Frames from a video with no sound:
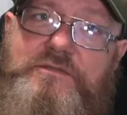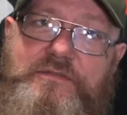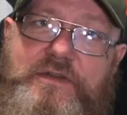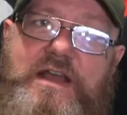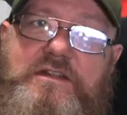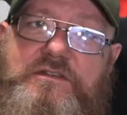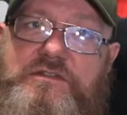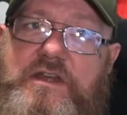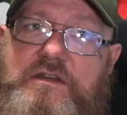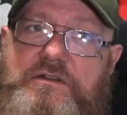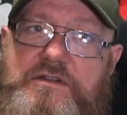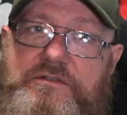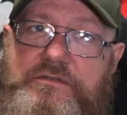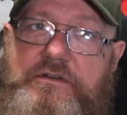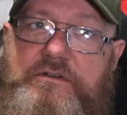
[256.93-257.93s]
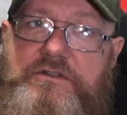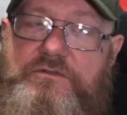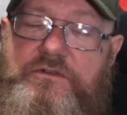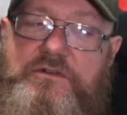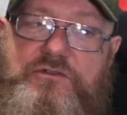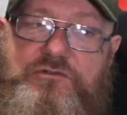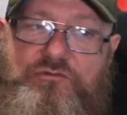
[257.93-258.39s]
in fact, they're in a very,
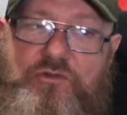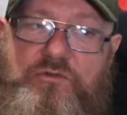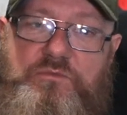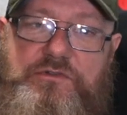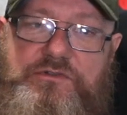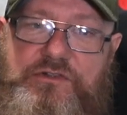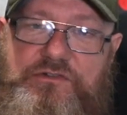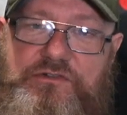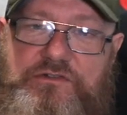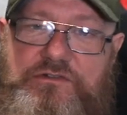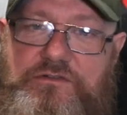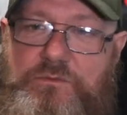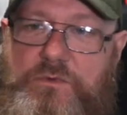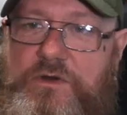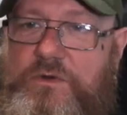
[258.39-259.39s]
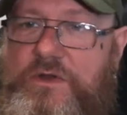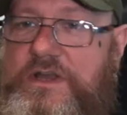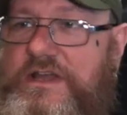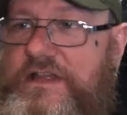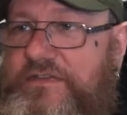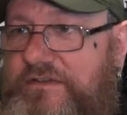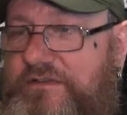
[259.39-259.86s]
very strong position as well.
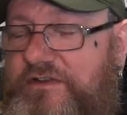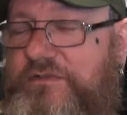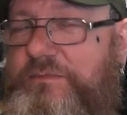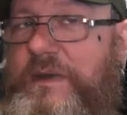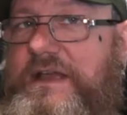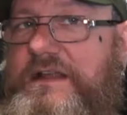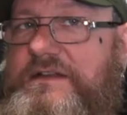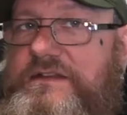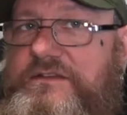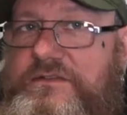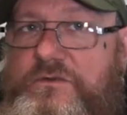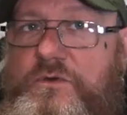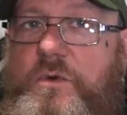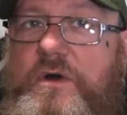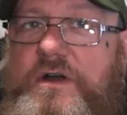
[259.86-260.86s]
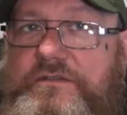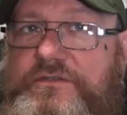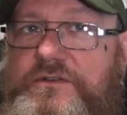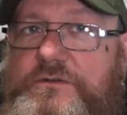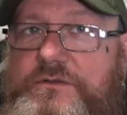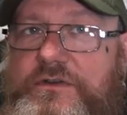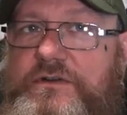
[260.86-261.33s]
They've expanded quite a
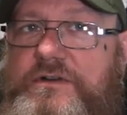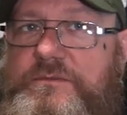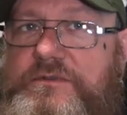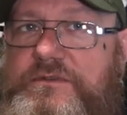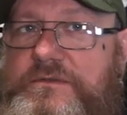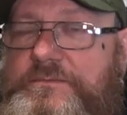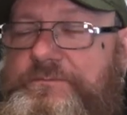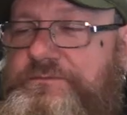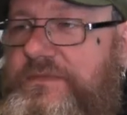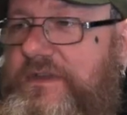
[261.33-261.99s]
few times.